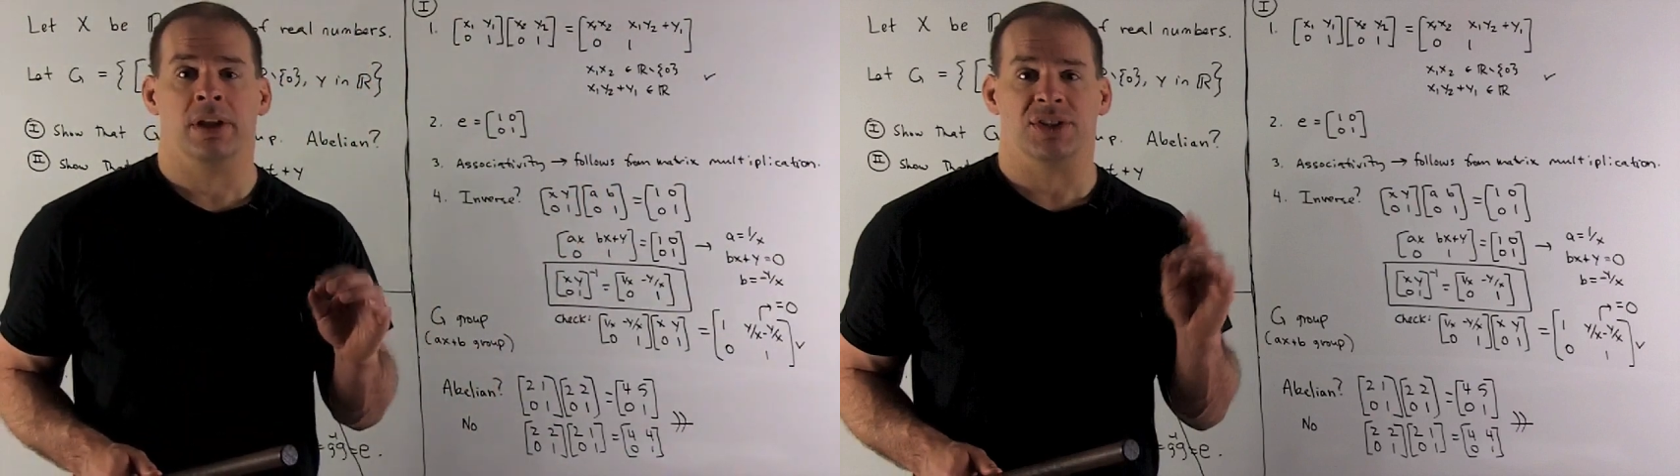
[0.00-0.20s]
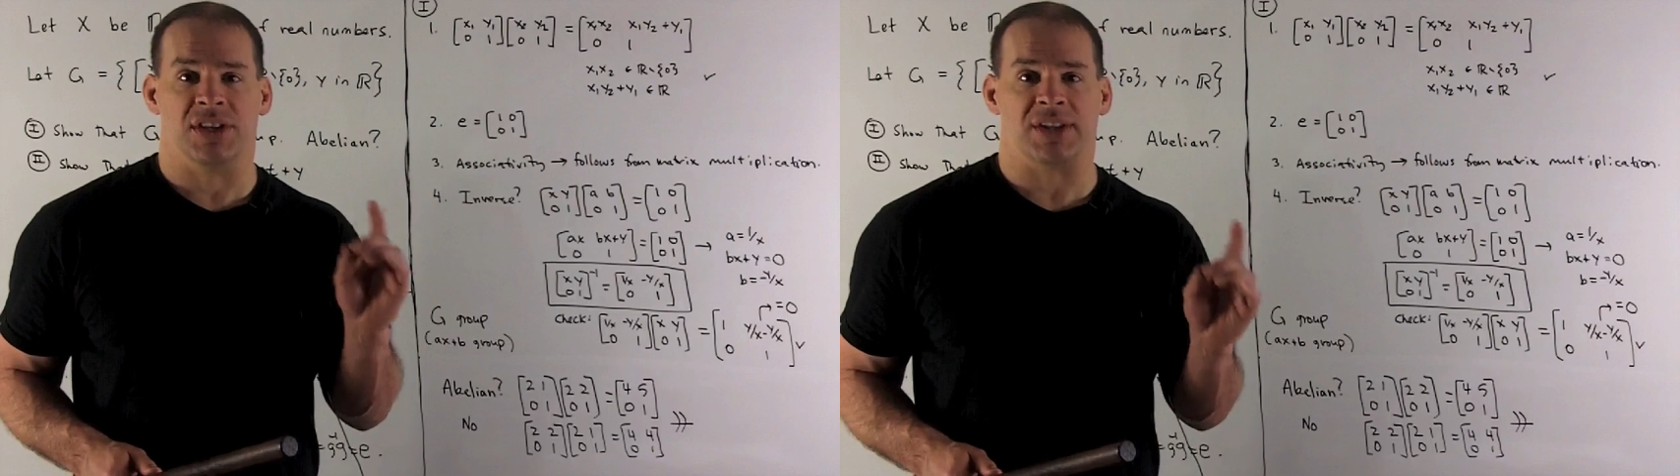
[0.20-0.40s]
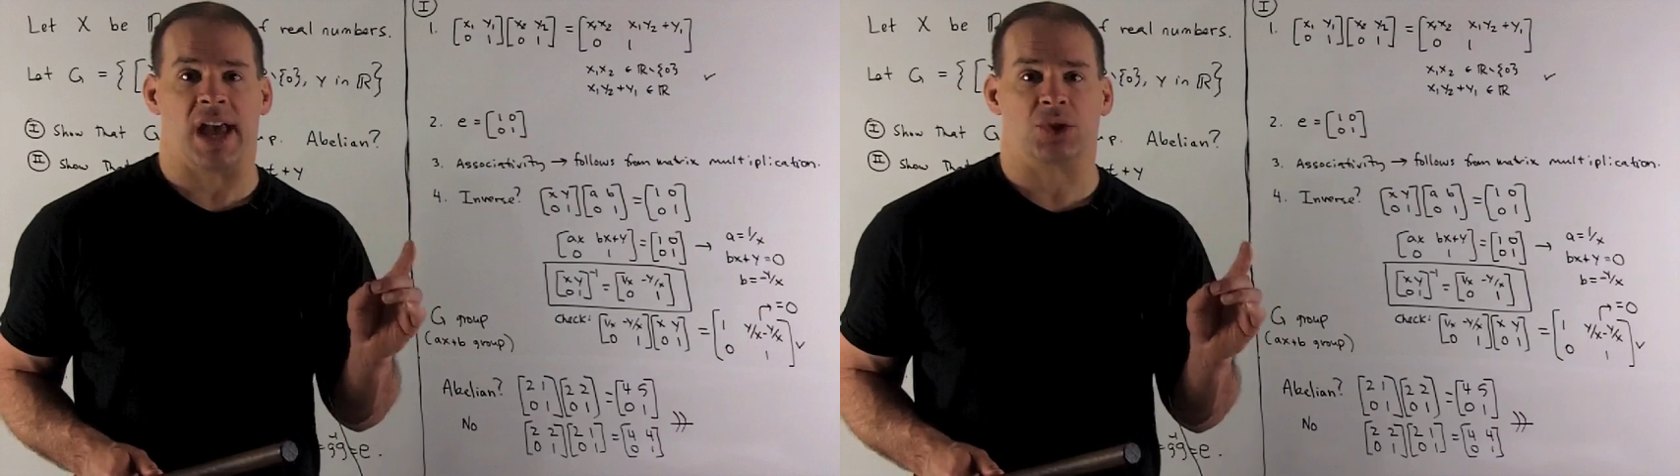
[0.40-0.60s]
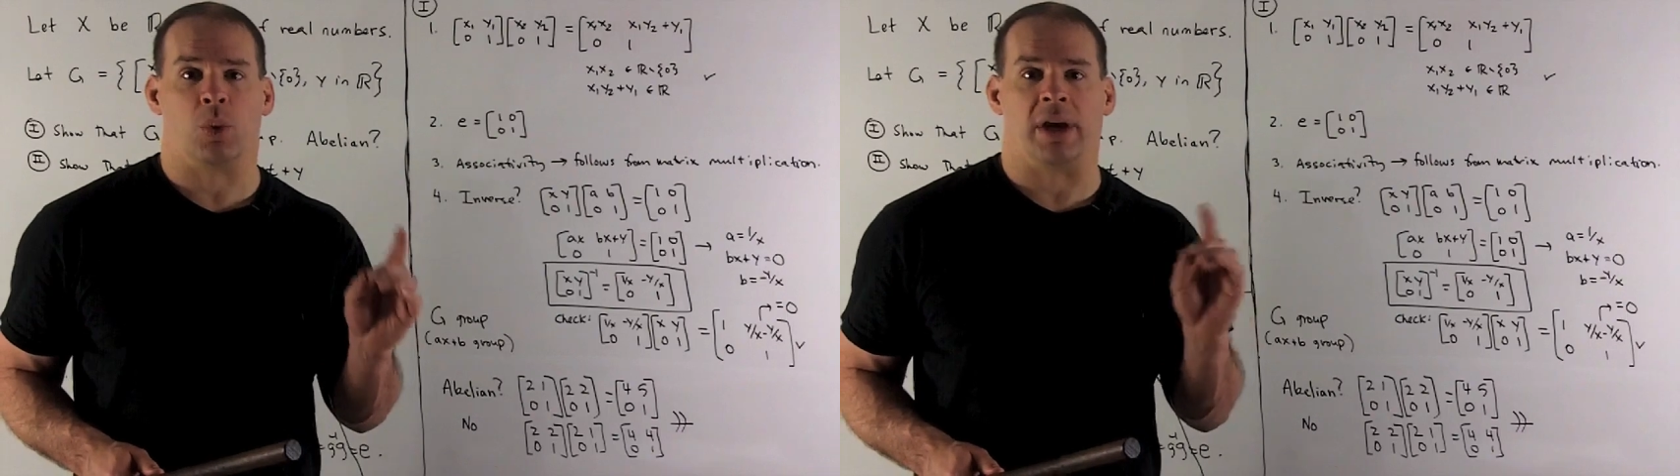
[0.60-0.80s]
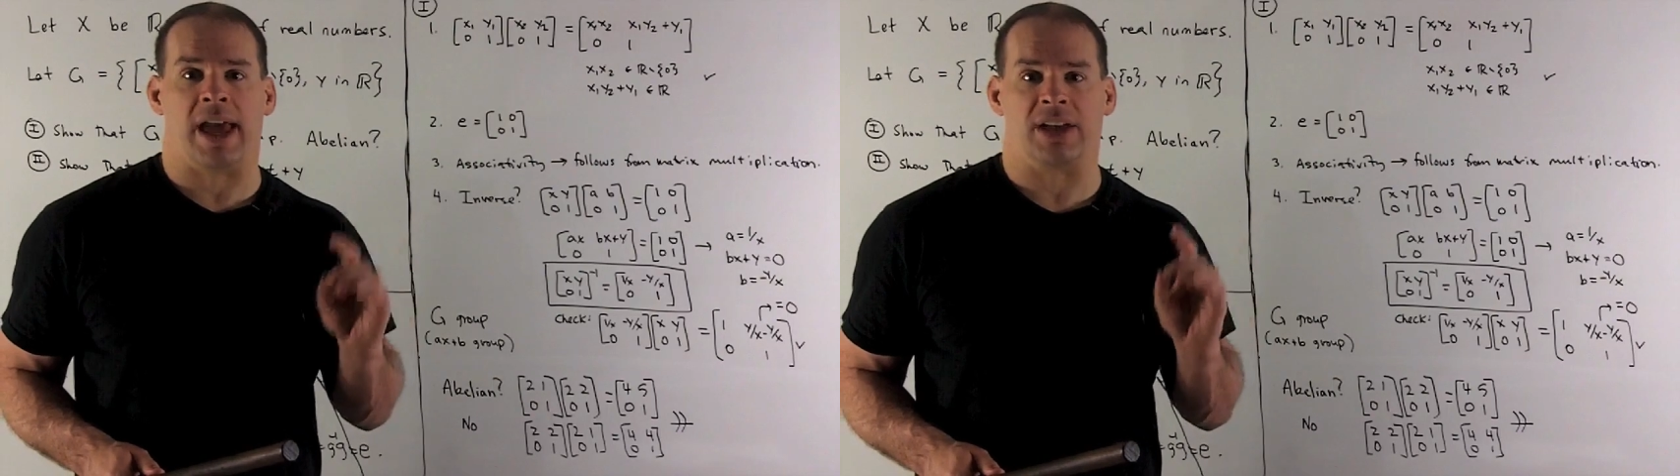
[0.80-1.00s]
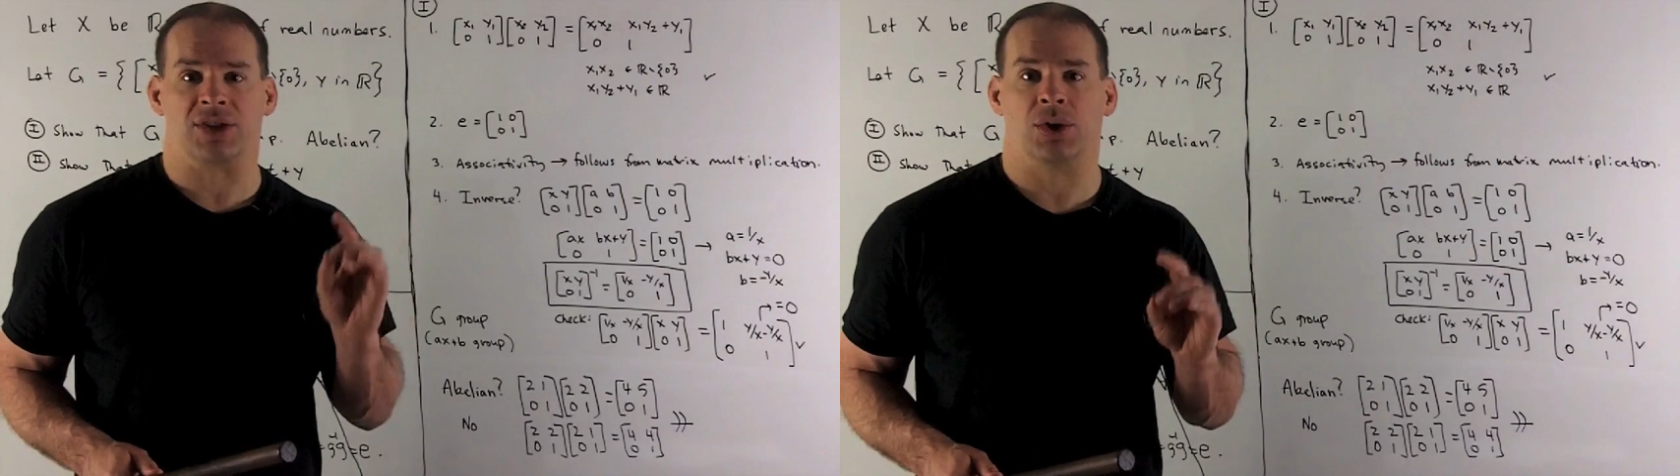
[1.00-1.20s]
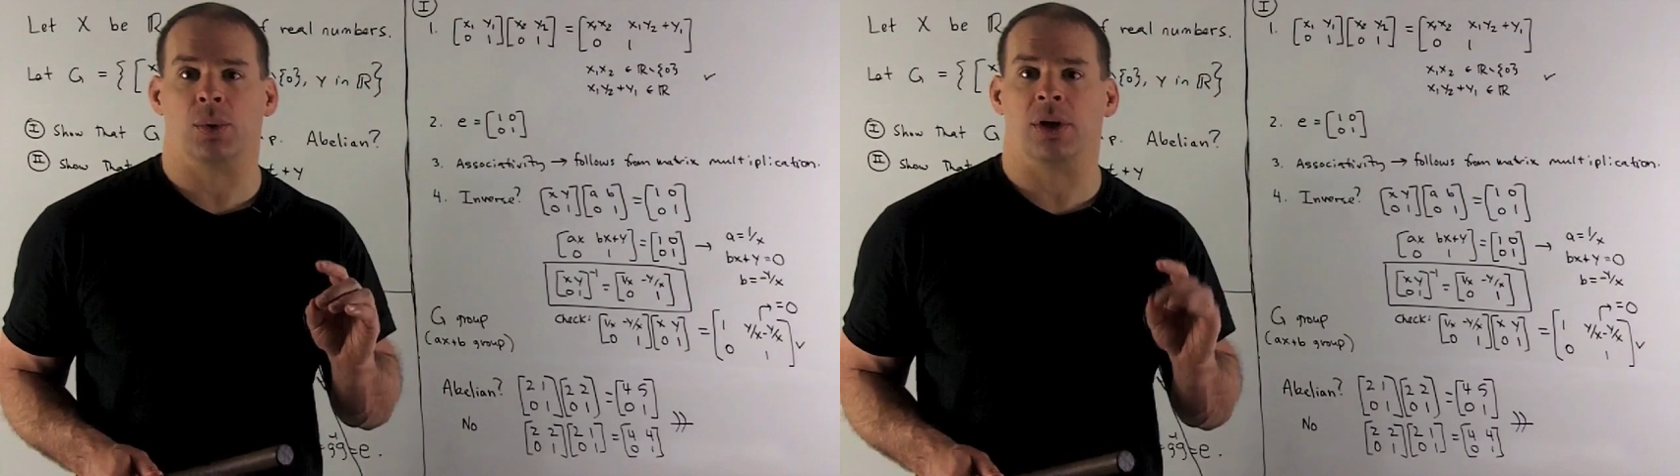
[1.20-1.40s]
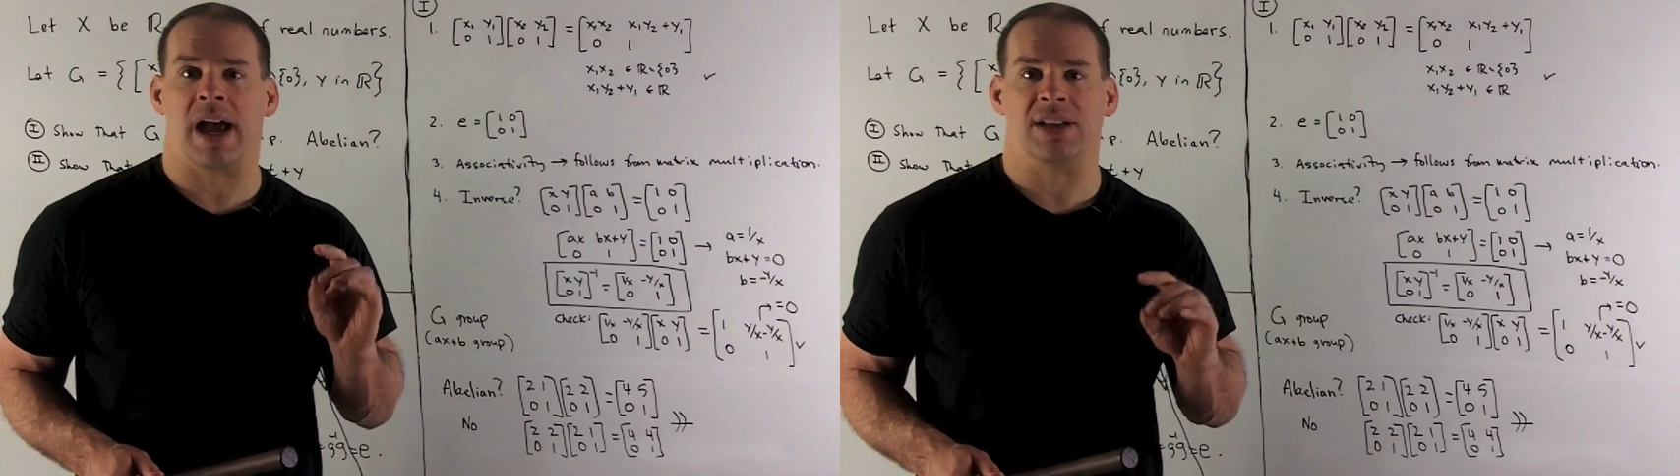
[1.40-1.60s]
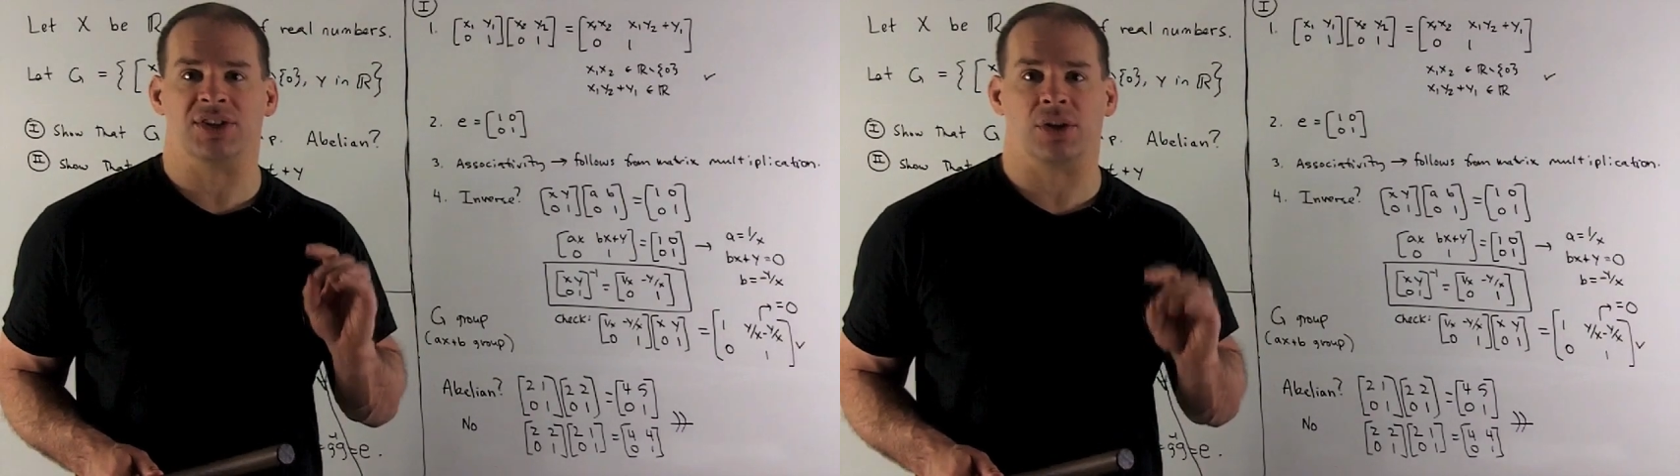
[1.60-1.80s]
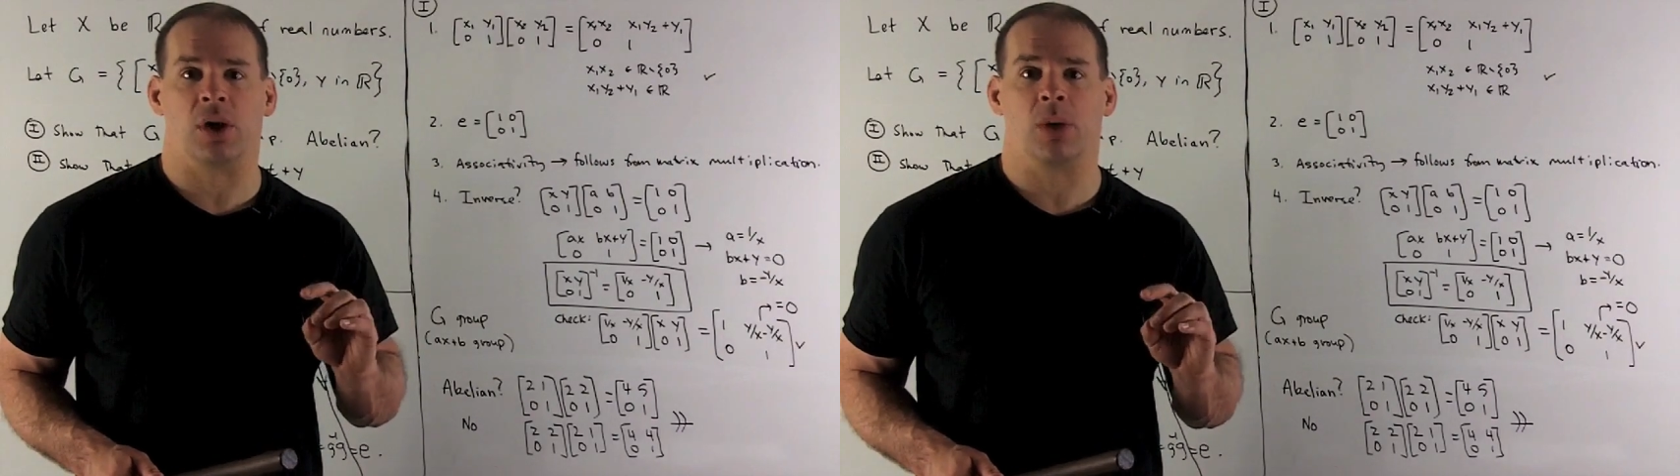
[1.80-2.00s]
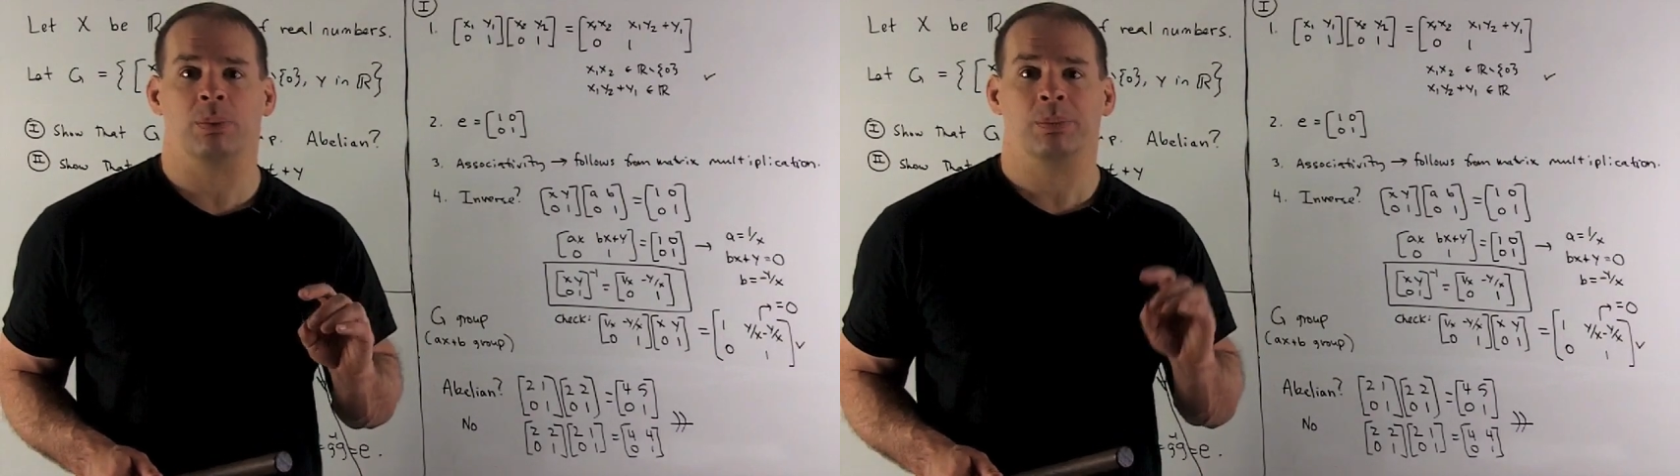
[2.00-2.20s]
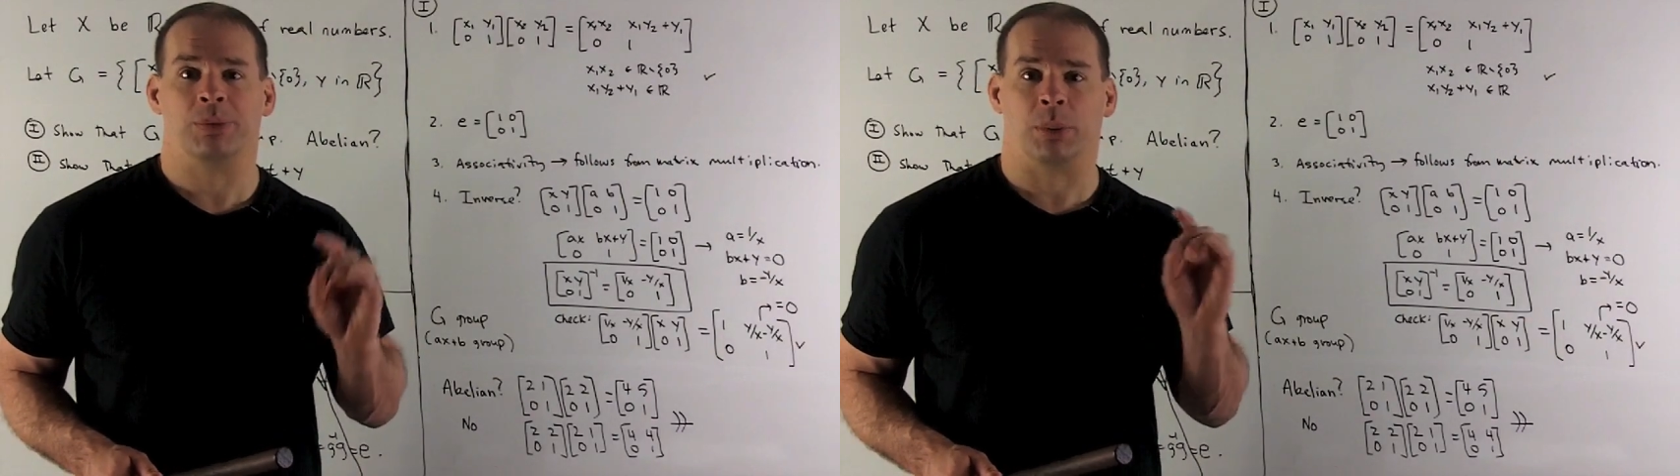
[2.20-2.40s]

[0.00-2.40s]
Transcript: Since x1 and x2 are not zero,